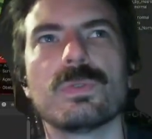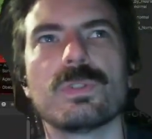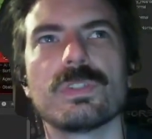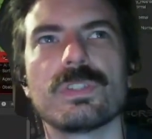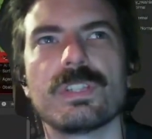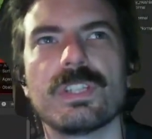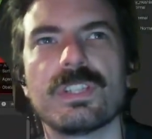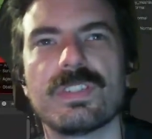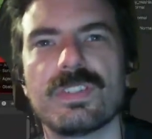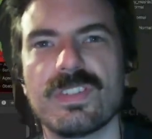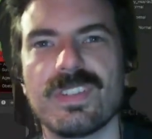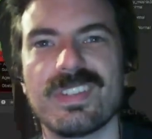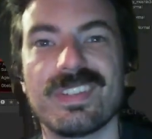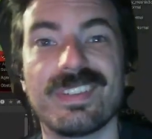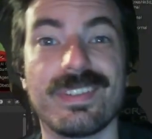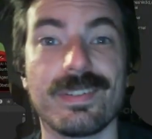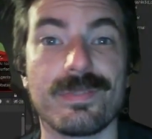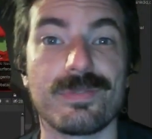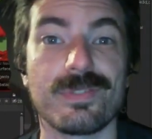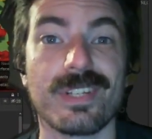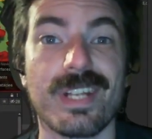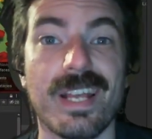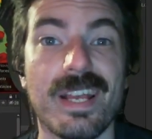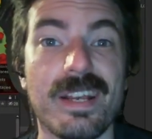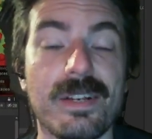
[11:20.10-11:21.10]
this is a
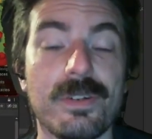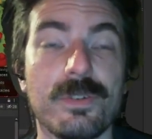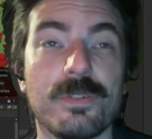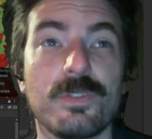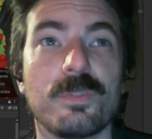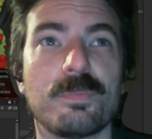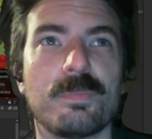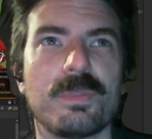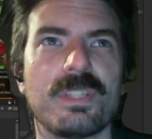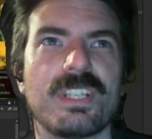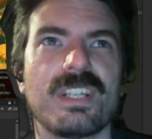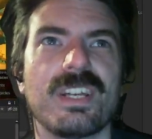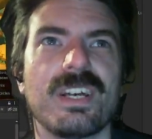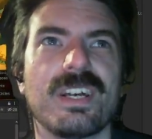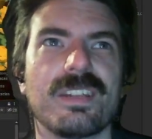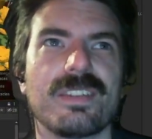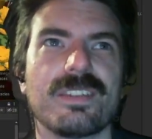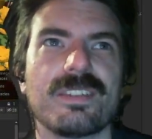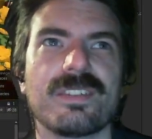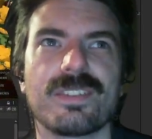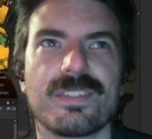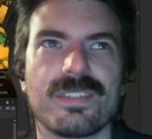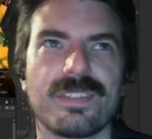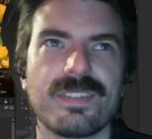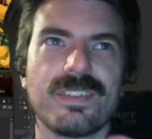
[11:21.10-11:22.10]
different house
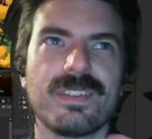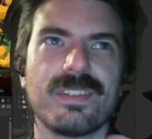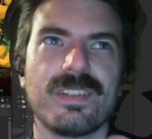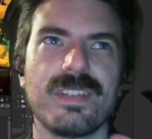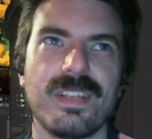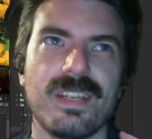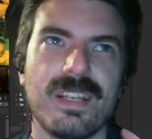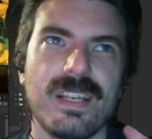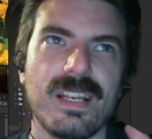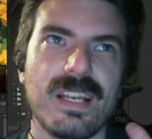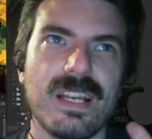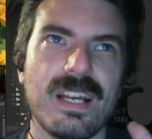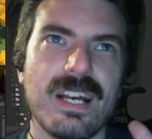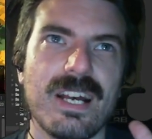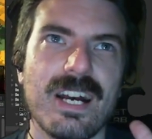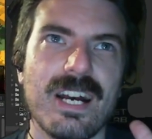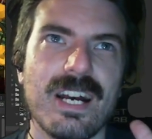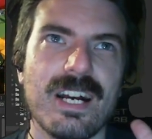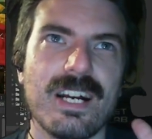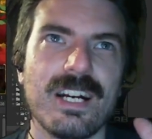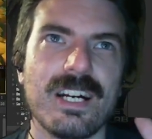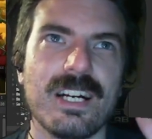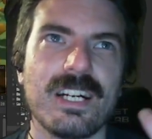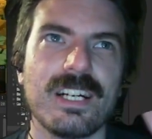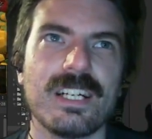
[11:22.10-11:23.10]
because
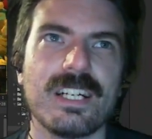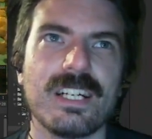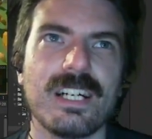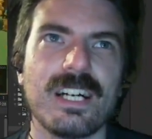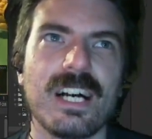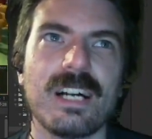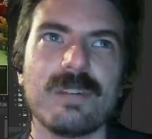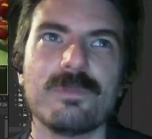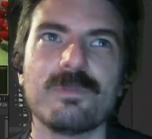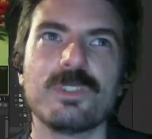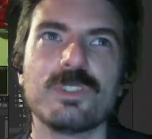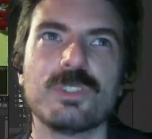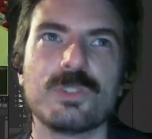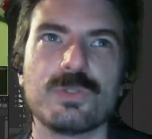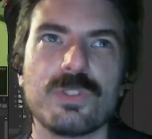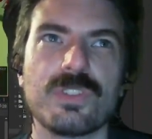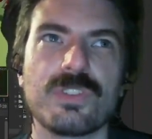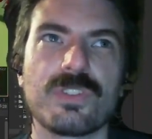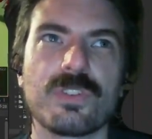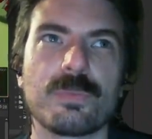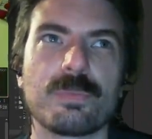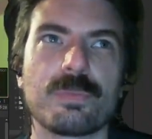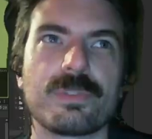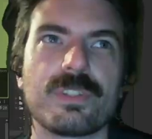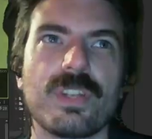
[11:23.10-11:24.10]
the
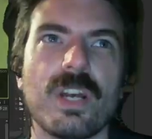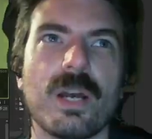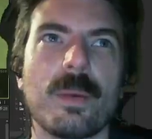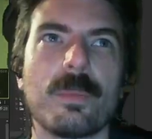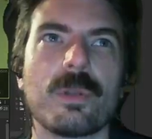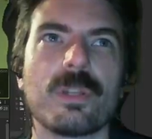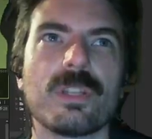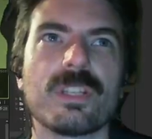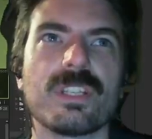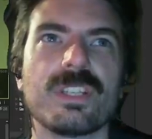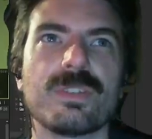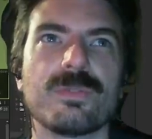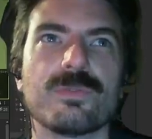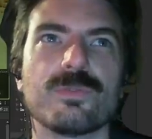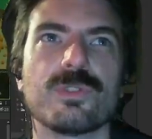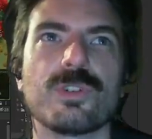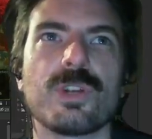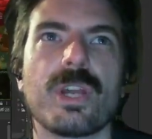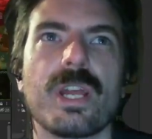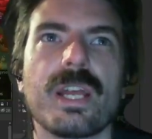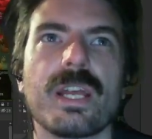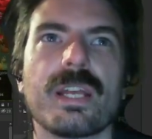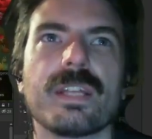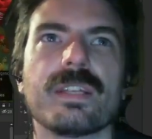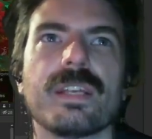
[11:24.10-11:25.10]
trees are predominantly
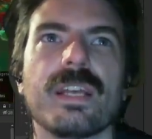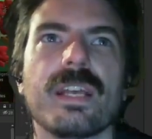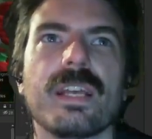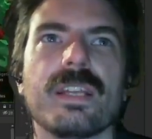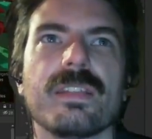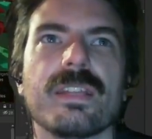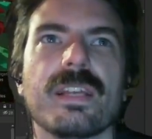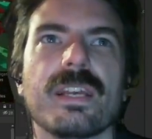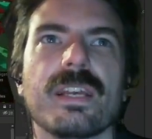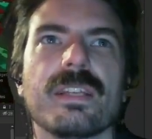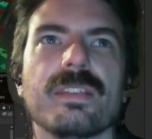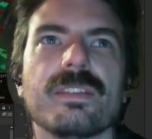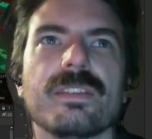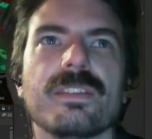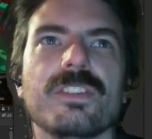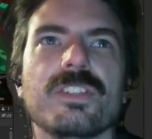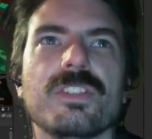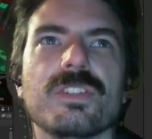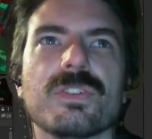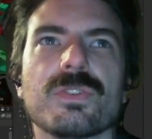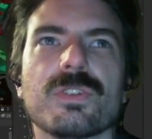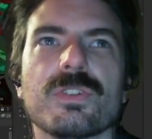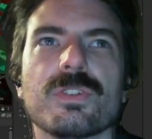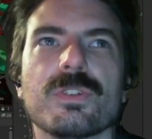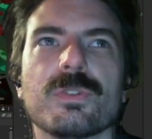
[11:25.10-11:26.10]
red, and then
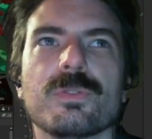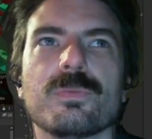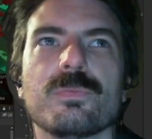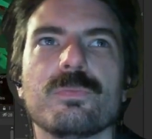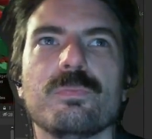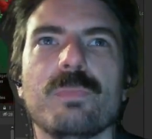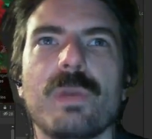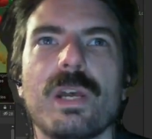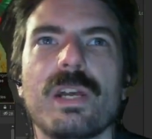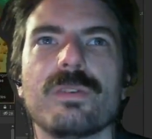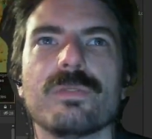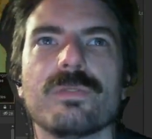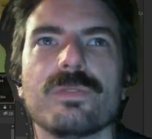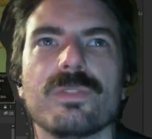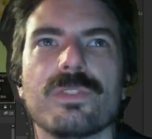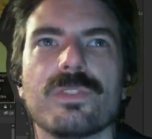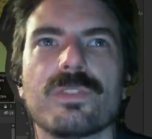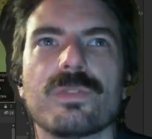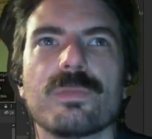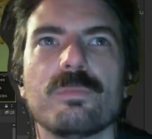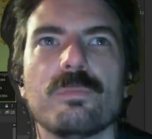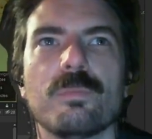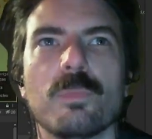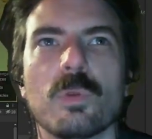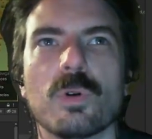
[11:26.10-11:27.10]
near the
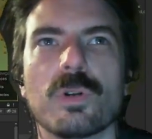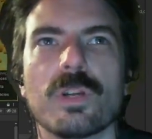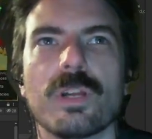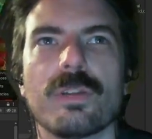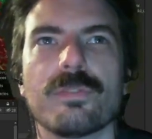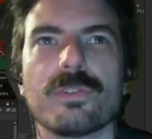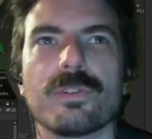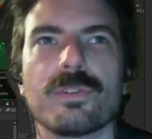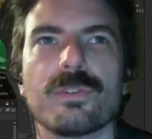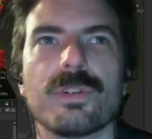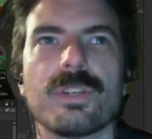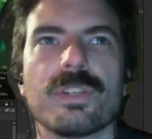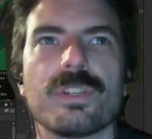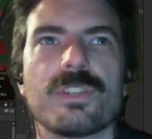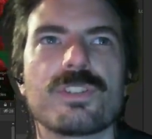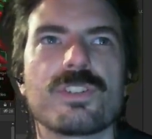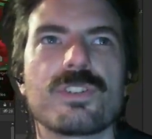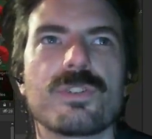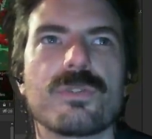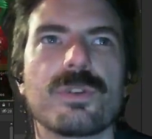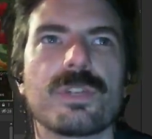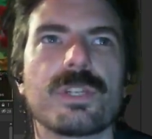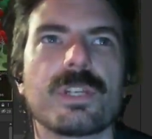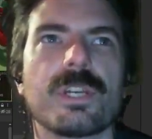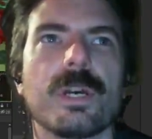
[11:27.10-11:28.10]
mountains, more evergreens
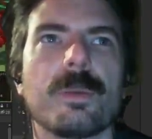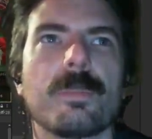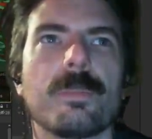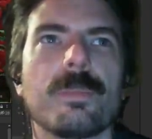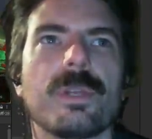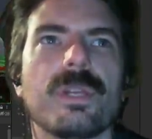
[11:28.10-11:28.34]
showing up.